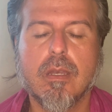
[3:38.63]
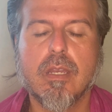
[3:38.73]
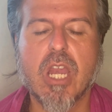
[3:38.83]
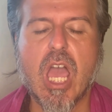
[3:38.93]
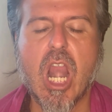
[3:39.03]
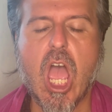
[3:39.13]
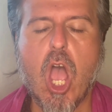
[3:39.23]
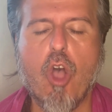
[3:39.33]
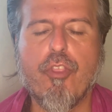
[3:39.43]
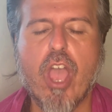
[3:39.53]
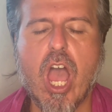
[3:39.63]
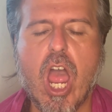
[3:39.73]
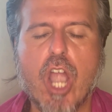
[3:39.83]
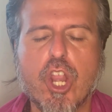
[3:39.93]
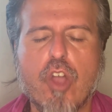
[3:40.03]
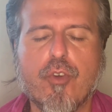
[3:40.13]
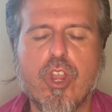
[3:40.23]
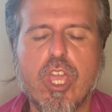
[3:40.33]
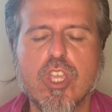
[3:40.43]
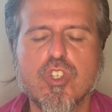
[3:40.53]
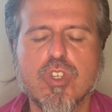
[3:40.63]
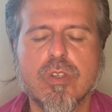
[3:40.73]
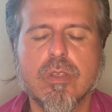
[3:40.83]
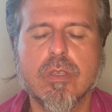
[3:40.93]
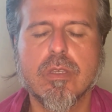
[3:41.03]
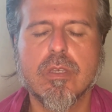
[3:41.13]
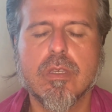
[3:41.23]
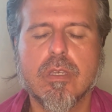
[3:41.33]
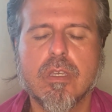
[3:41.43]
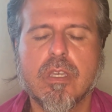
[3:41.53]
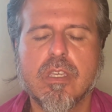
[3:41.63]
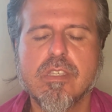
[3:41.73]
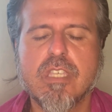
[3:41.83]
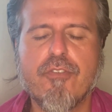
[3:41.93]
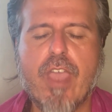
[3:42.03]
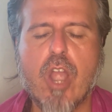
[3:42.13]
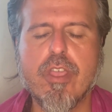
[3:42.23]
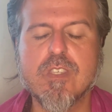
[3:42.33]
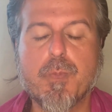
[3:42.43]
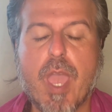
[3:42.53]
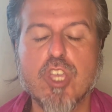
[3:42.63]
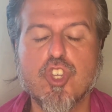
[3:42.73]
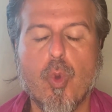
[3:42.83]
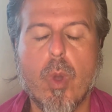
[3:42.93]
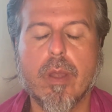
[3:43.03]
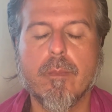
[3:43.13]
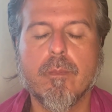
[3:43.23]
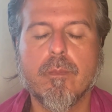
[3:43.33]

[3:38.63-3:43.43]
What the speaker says: that allow the art of creation, is a very special one.